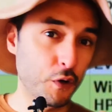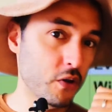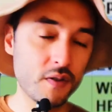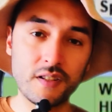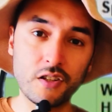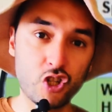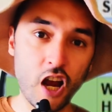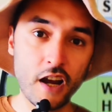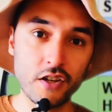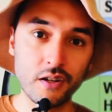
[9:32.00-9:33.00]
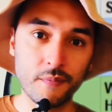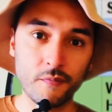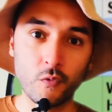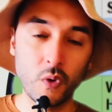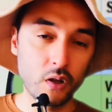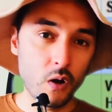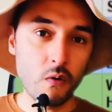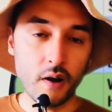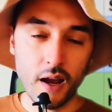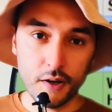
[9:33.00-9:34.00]
If we use this chart, we know
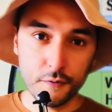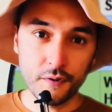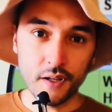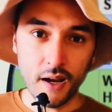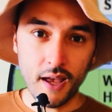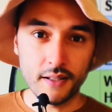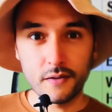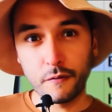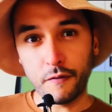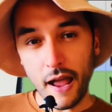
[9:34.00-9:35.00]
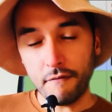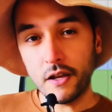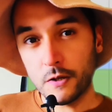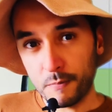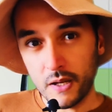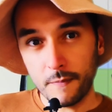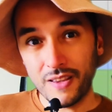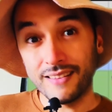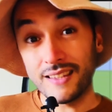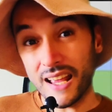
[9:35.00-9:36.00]
our artificer has 5 HP
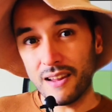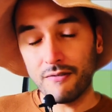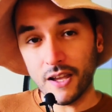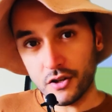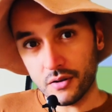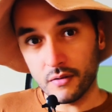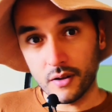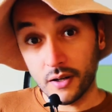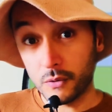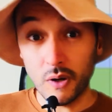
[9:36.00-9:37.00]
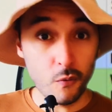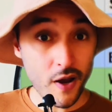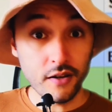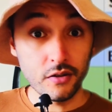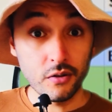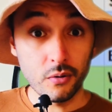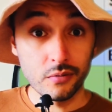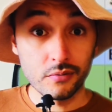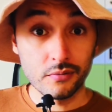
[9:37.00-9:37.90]
and 10 evasion, and we are ready to go.